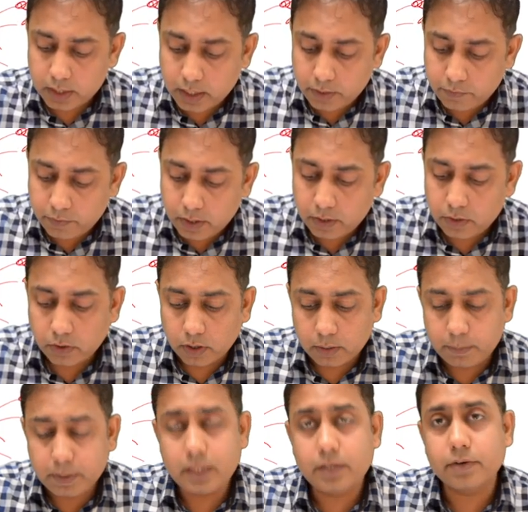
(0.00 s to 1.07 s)
they will
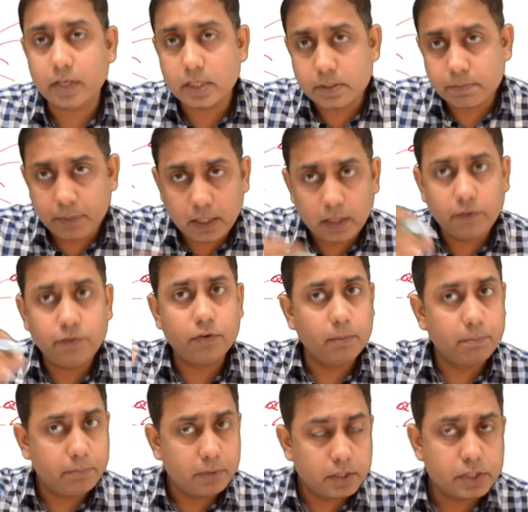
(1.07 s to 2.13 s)
not be transmitting
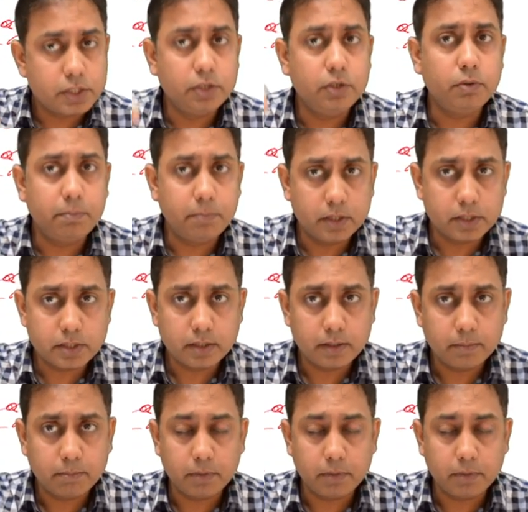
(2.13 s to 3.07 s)
from person to person,